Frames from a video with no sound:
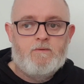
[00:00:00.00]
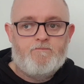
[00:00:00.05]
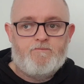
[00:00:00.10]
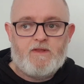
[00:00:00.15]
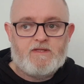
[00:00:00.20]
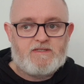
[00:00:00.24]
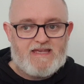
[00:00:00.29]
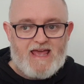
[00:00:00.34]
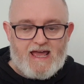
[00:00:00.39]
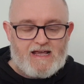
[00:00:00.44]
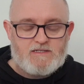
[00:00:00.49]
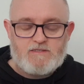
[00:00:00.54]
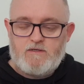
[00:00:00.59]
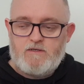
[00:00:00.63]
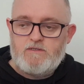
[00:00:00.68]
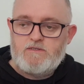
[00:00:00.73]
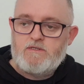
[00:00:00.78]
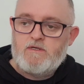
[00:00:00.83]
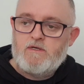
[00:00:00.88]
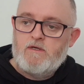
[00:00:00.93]
That's
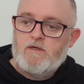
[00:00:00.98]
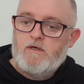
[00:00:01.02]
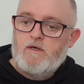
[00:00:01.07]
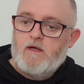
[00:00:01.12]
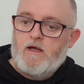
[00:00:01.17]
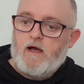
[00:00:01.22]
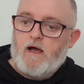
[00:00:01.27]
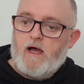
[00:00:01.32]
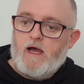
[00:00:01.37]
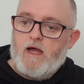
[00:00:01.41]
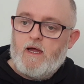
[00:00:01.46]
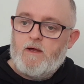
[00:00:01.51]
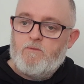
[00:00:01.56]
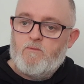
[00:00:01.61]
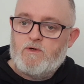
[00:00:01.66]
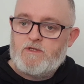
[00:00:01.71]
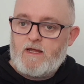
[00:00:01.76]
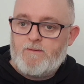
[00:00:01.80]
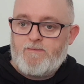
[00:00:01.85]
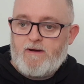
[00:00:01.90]
excellent. Uh,
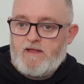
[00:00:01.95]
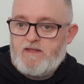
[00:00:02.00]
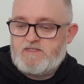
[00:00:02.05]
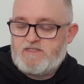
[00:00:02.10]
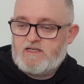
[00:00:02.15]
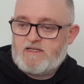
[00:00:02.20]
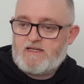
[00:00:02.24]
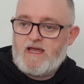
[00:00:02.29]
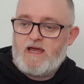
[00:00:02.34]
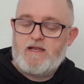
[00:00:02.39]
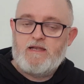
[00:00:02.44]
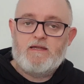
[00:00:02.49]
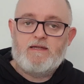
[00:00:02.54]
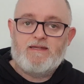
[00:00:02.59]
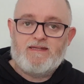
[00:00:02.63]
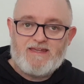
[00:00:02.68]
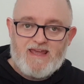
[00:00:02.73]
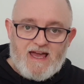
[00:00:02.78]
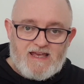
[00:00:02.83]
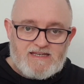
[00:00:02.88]
would I buy this again?
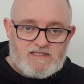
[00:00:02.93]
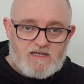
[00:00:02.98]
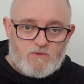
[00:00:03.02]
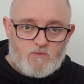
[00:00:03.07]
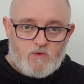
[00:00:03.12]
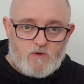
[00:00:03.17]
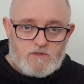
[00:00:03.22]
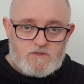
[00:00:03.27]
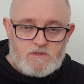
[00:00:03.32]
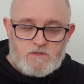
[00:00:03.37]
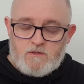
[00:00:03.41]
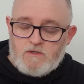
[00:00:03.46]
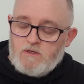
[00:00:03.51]
Yes, I would.